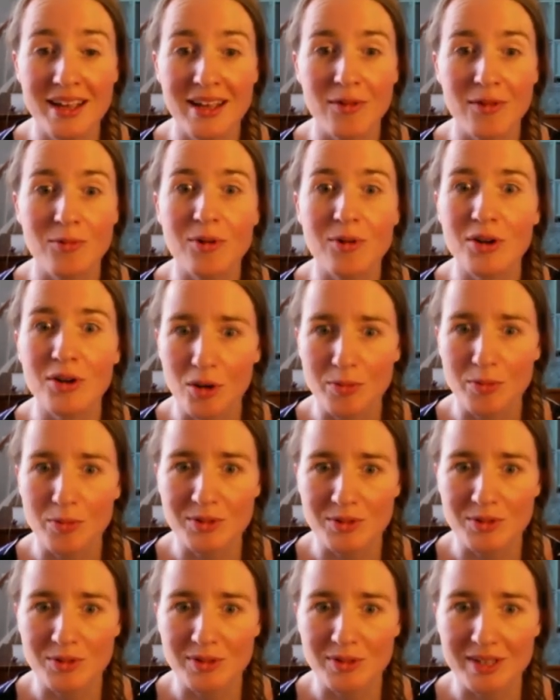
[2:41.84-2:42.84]
were
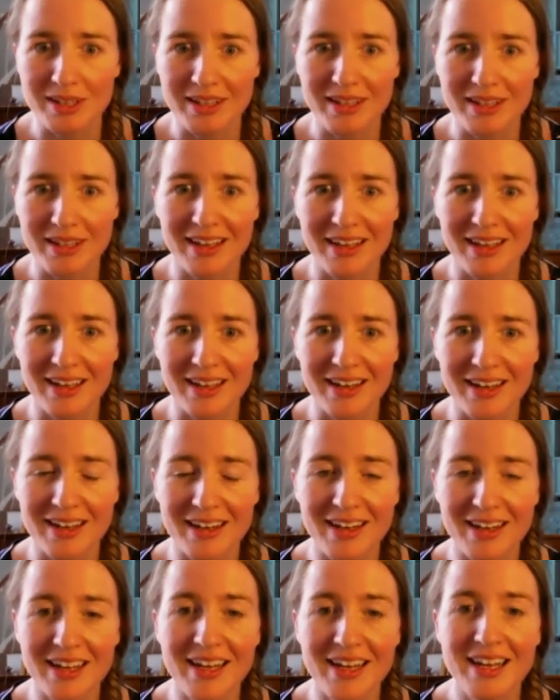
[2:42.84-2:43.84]
homeschooling
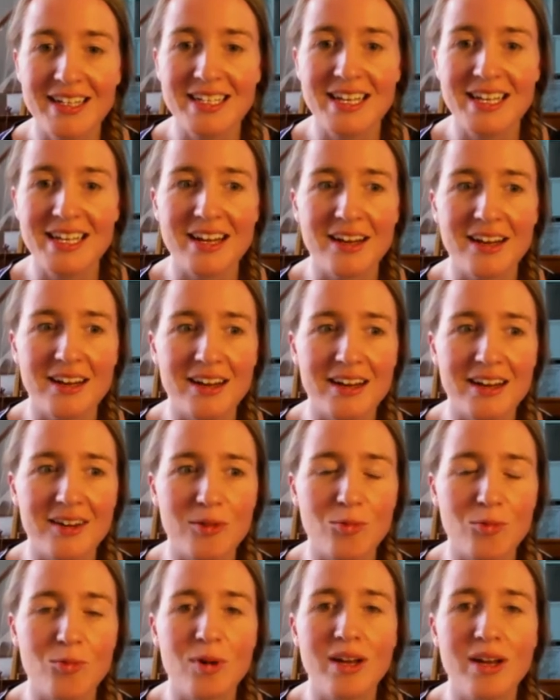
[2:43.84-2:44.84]
and getting to
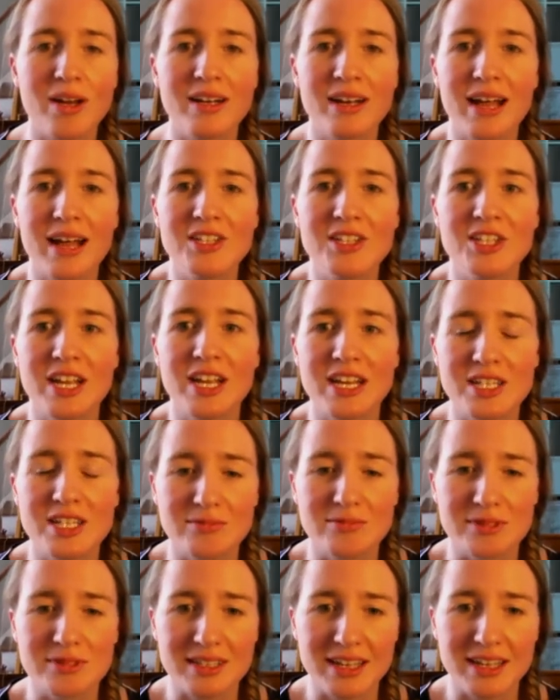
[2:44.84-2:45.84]
hear what education
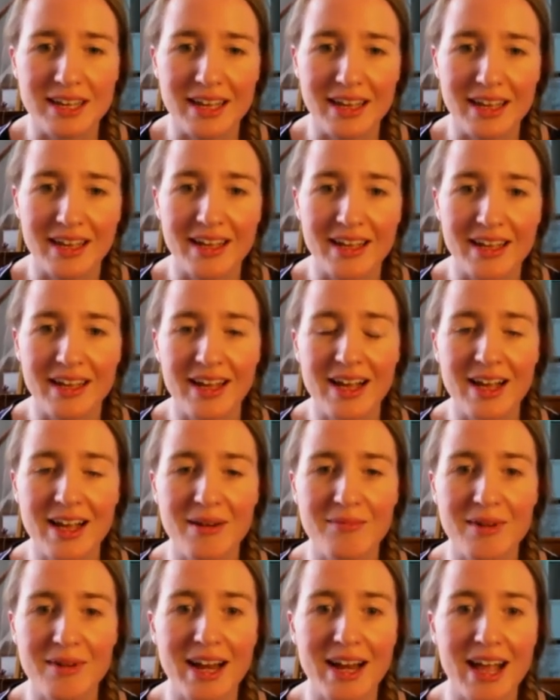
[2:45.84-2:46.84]
was like,
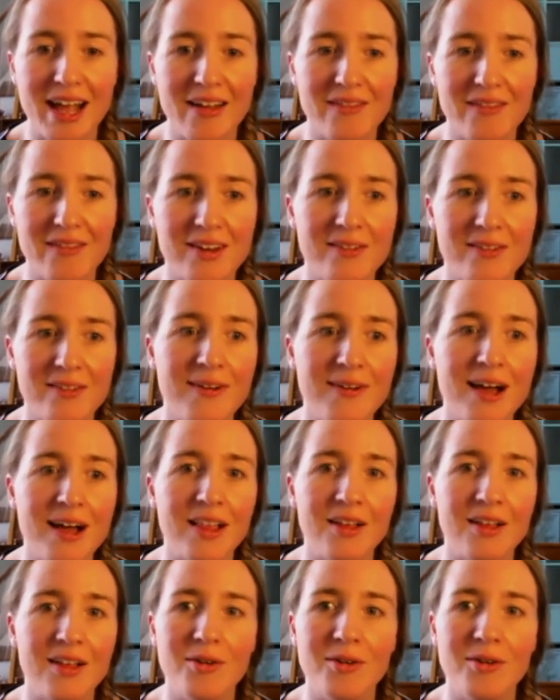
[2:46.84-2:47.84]
not having to
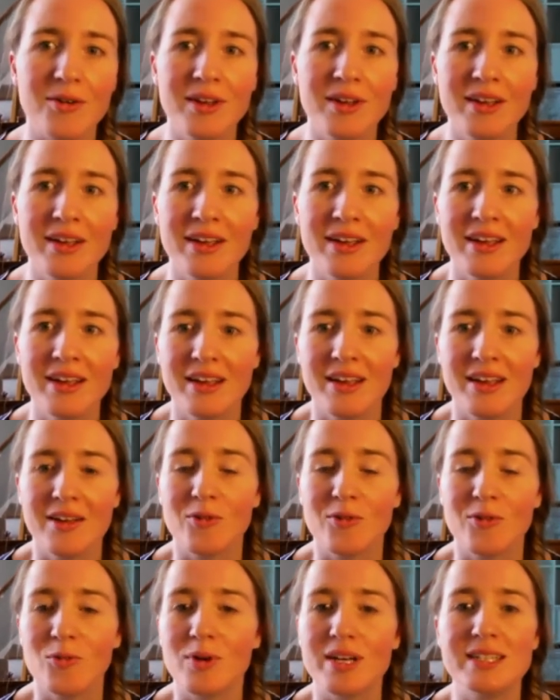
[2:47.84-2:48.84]
follow
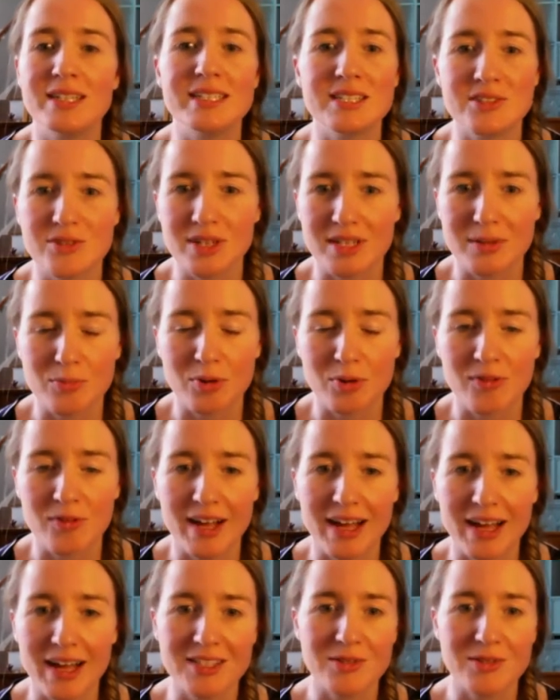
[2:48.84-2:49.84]
what a district
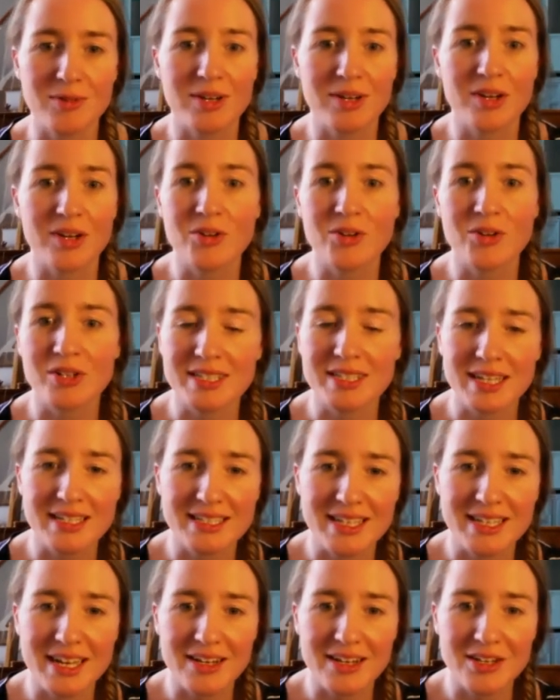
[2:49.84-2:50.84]
provides or what New York State
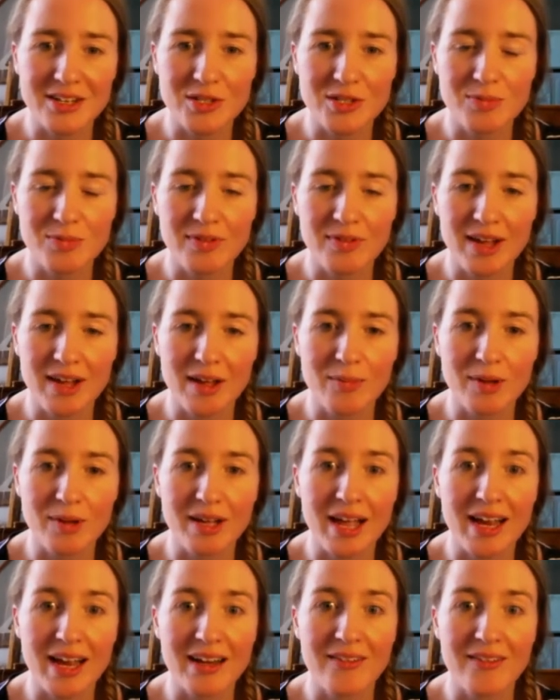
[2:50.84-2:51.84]
standards provide, but
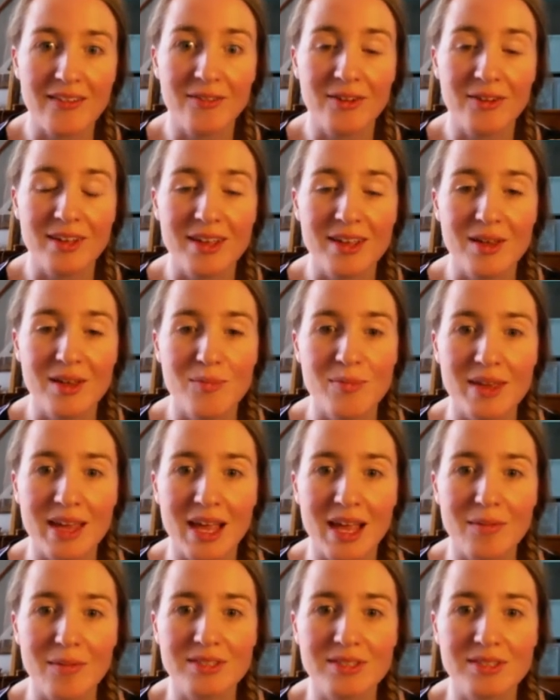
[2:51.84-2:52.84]
kind of being
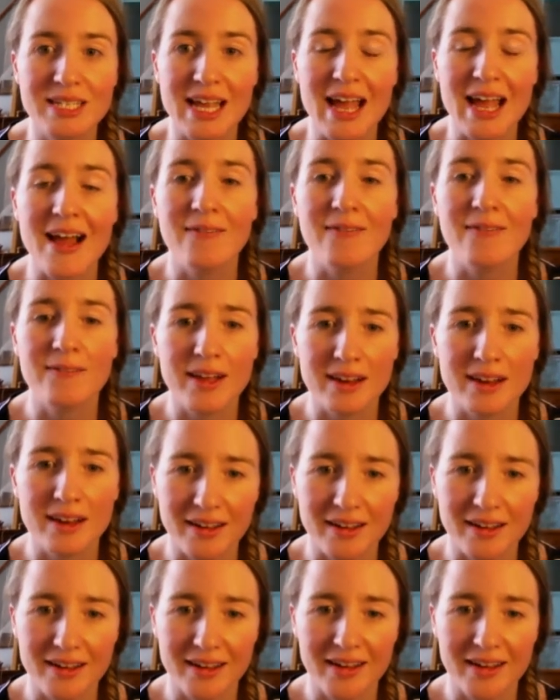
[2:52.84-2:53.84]
able to have
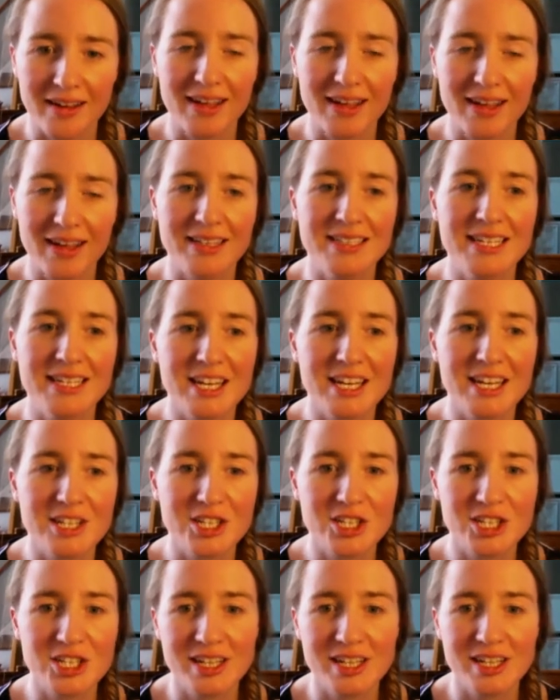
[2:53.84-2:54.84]
fun and
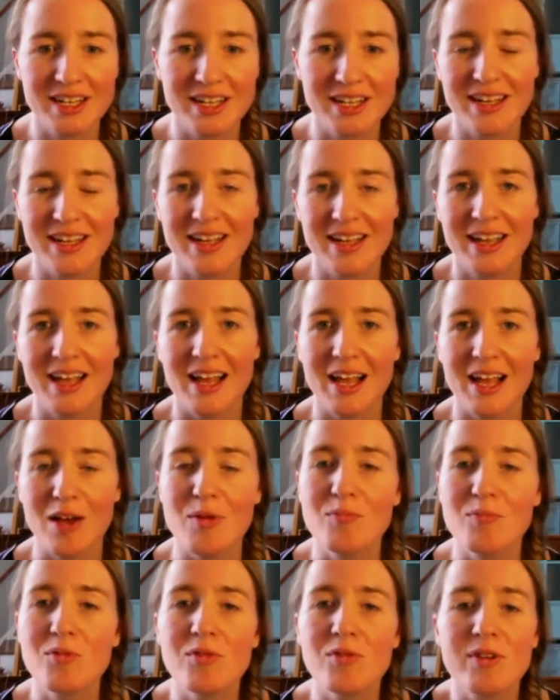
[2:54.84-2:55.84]
teach
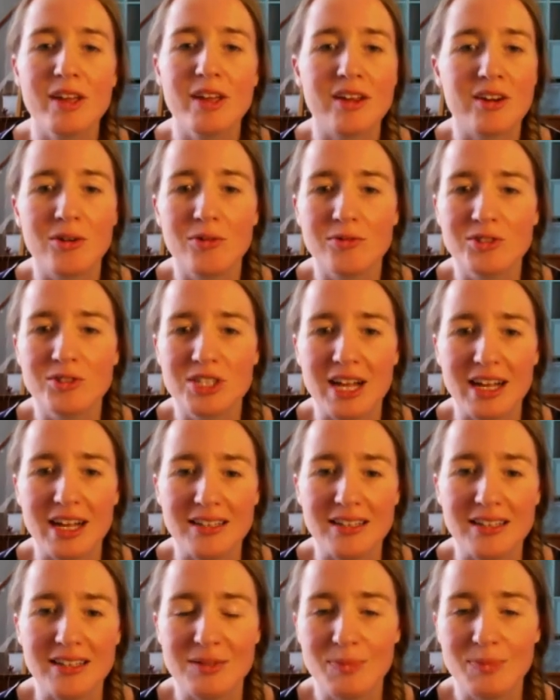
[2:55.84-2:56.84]
and move at your own
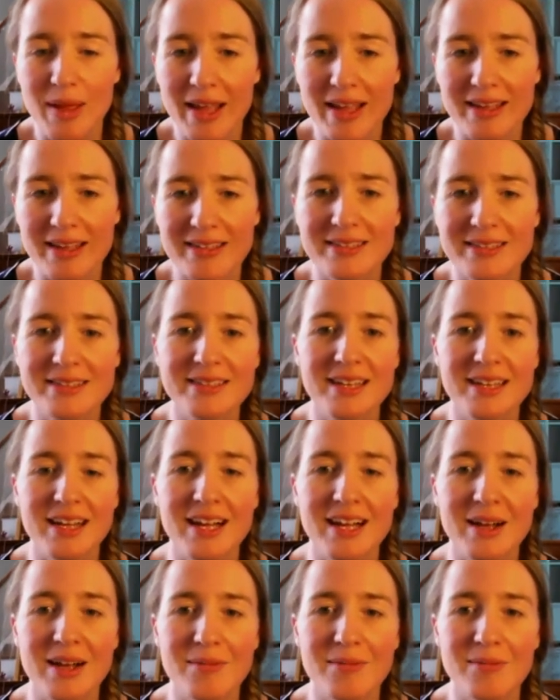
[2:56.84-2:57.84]
child's pace.
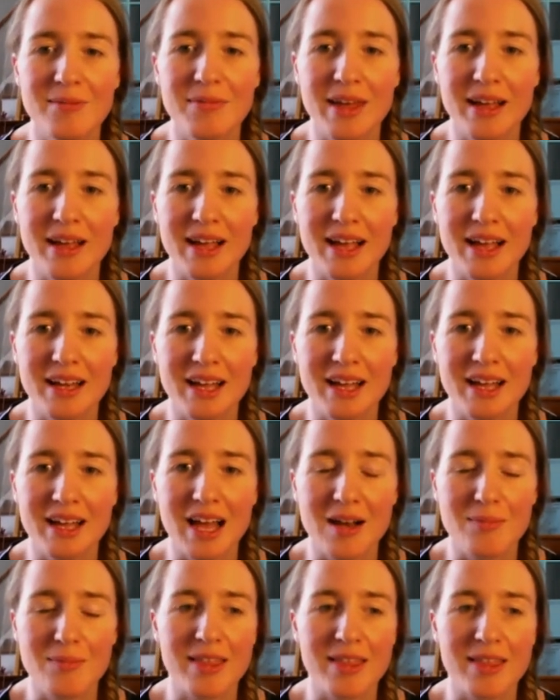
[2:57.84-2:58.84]
That kind of got
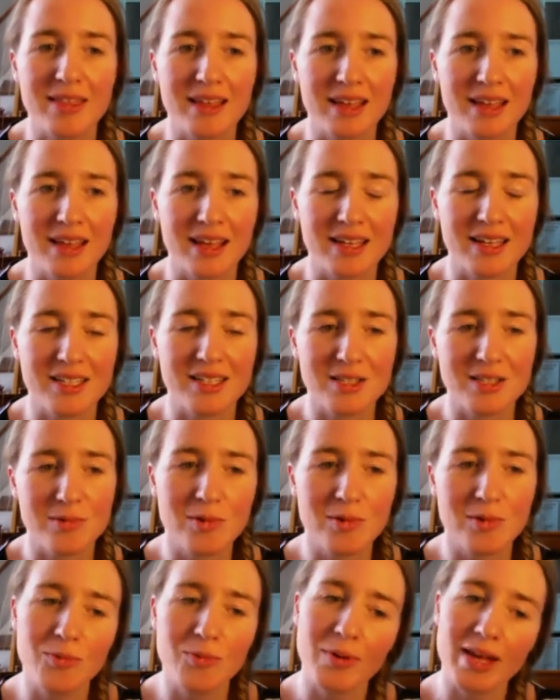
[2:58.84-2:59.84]
me thinking. And so when
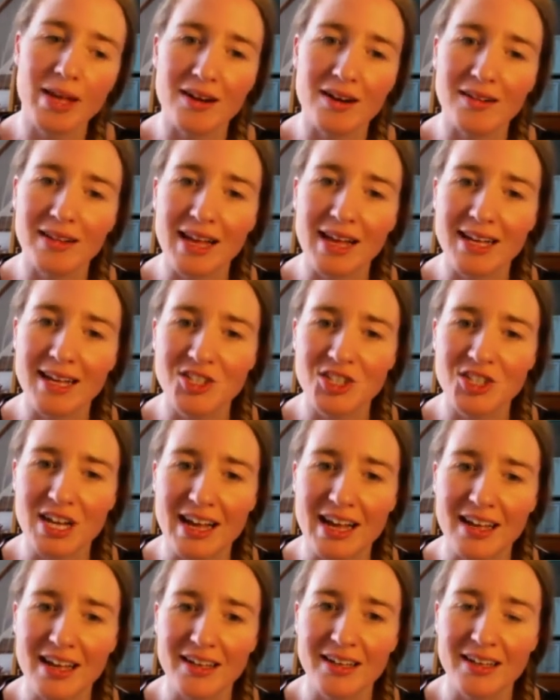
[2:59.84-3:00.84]
we had our last
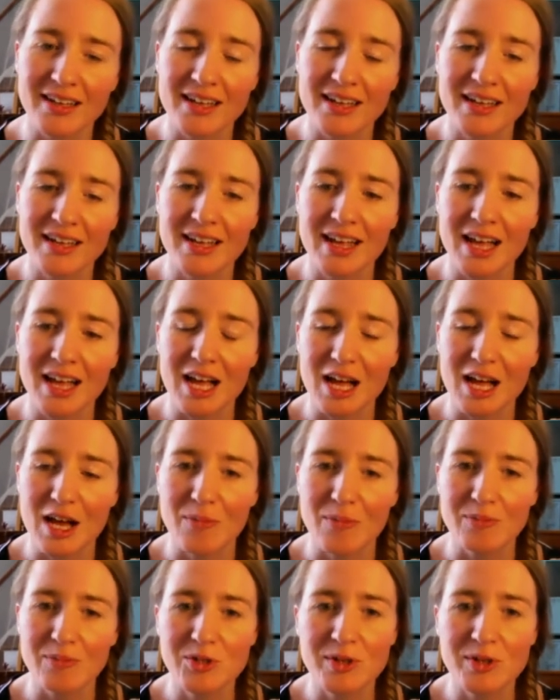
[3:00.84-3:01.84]
child
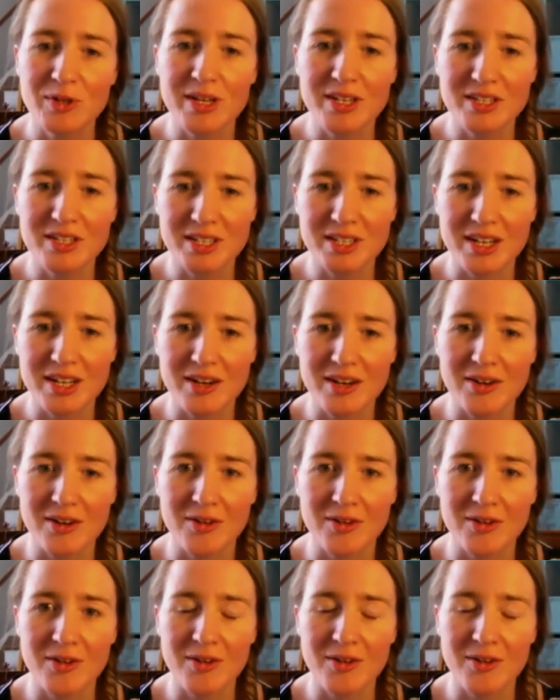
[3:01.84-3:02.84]
2 years
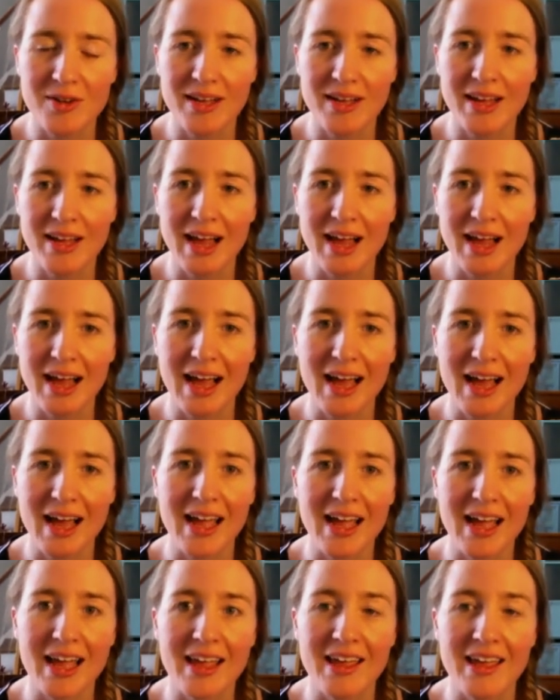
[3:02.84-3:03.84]
ago,
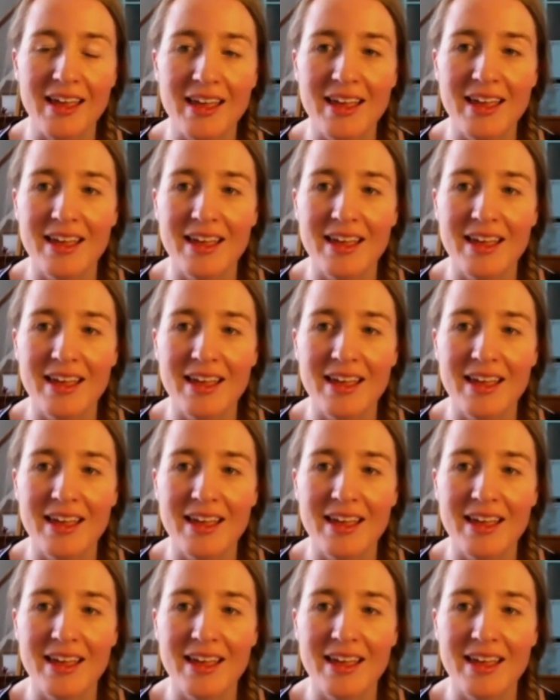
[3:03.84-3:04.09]
I